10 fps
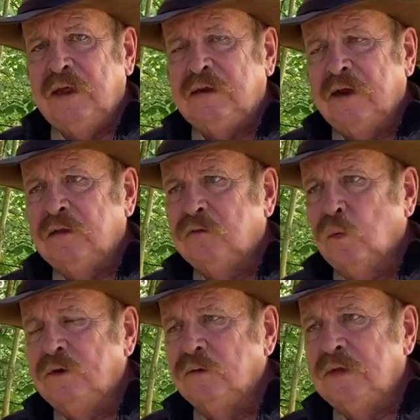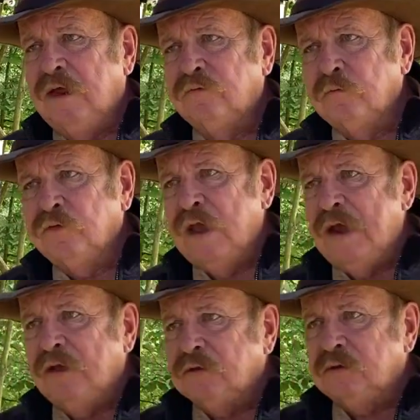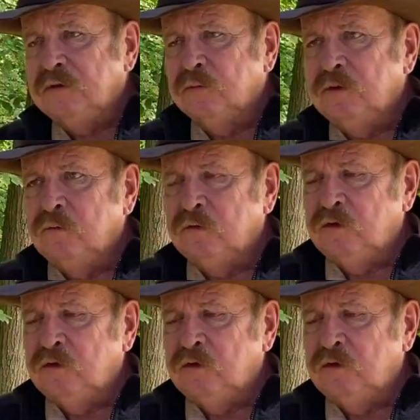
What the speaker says: they kind of dwindled down from thousands when